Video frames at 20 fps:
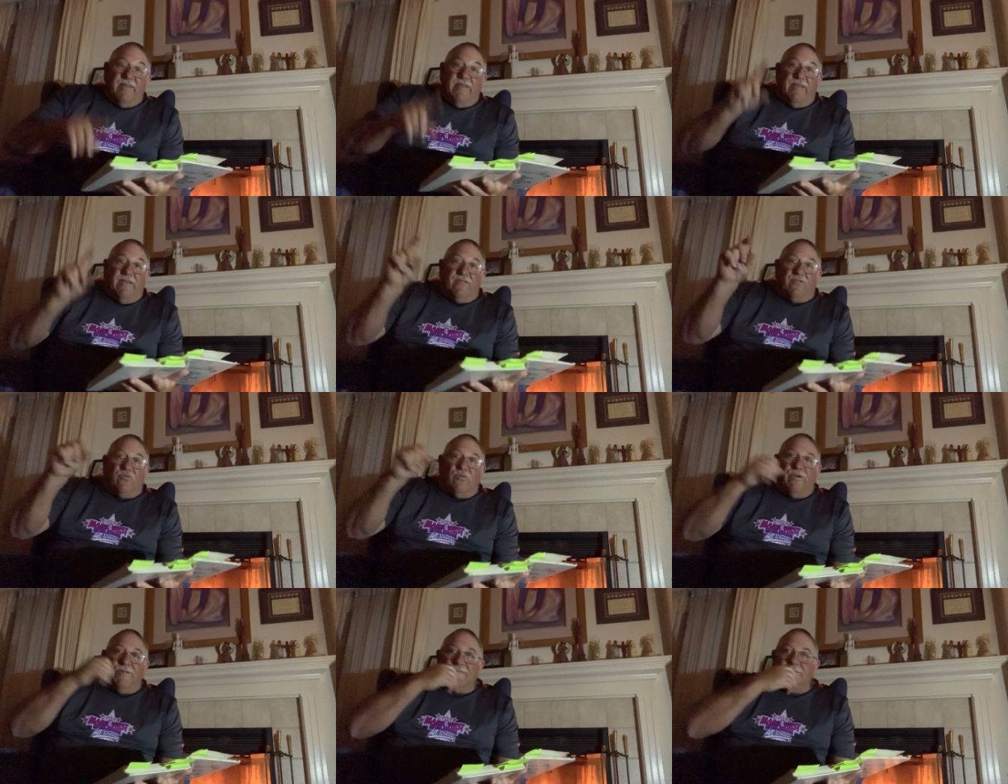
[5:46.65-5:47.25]

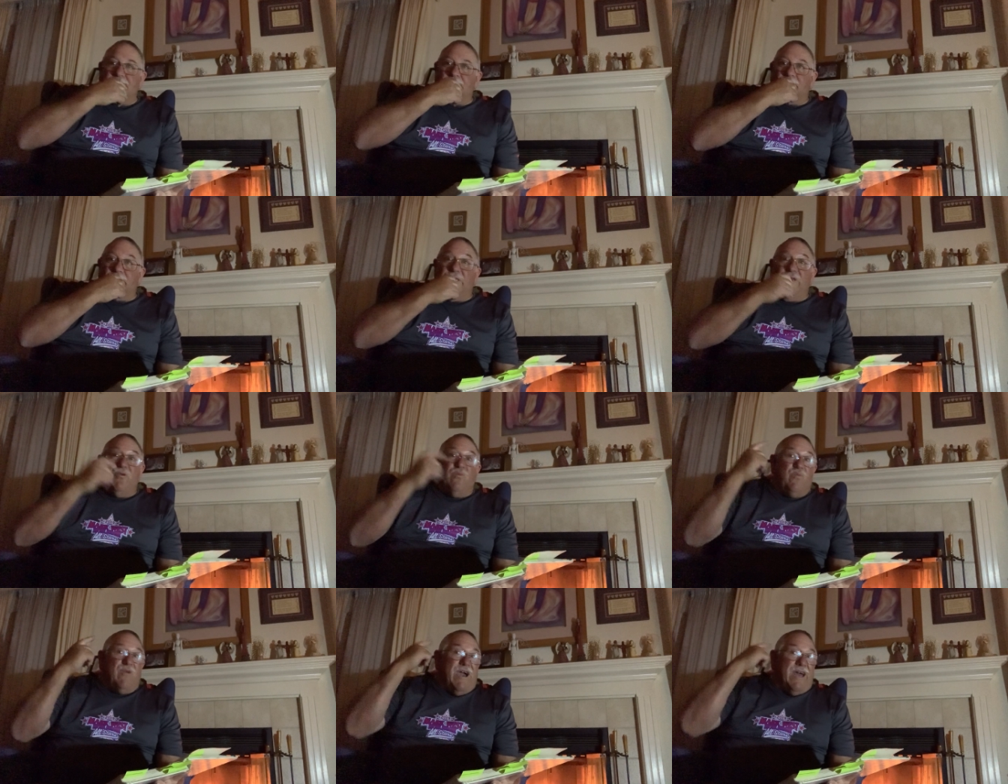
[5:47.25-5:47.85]
this one,
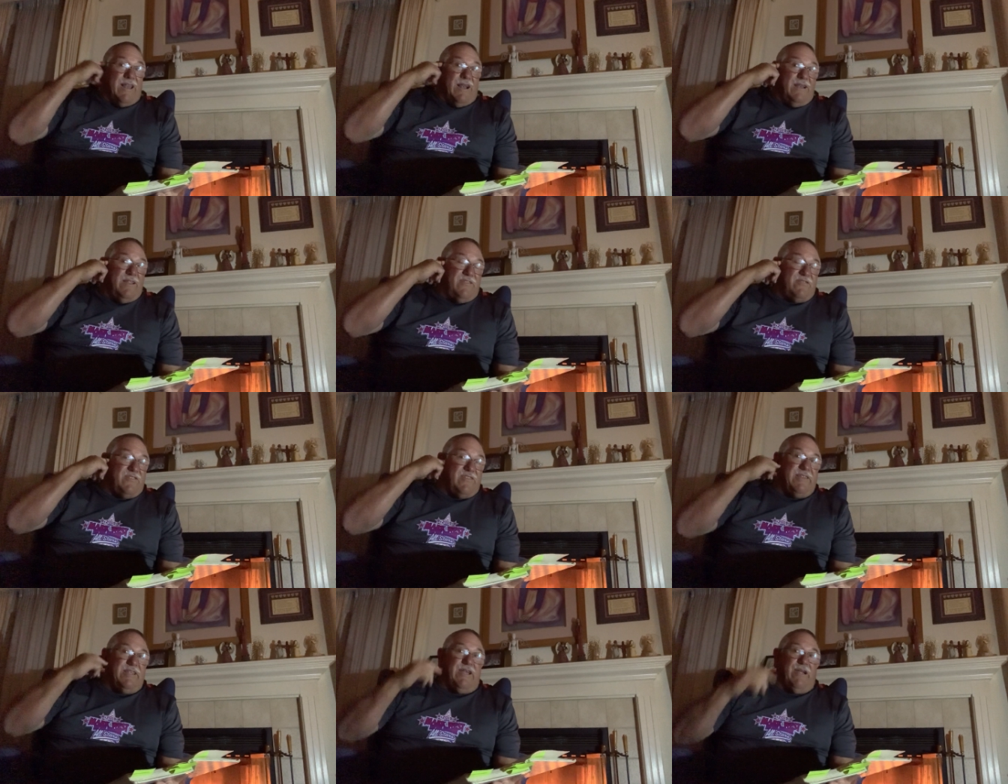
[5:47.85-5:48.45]
you've got to
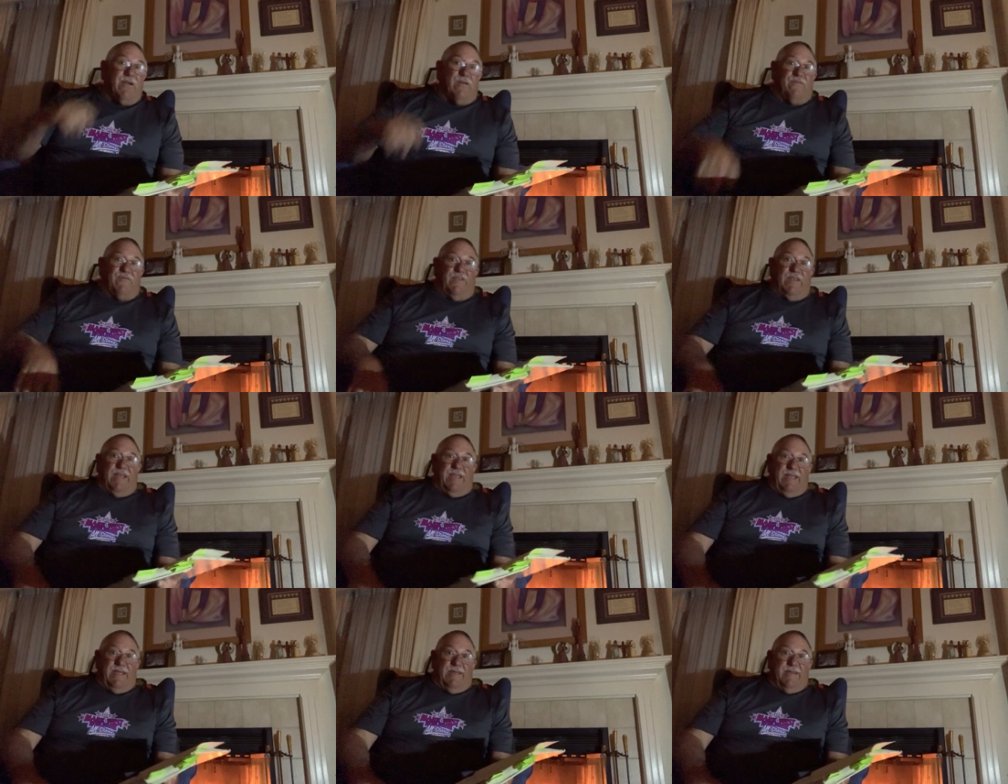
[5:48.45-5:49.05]
listen
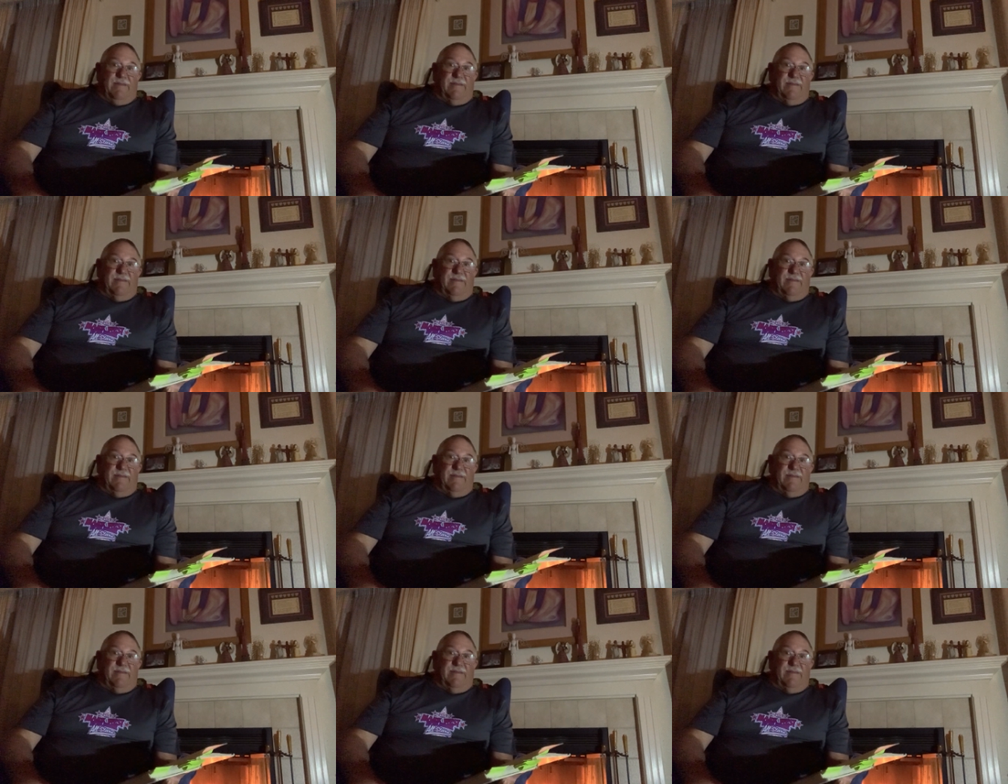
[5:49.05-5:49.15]
carefully.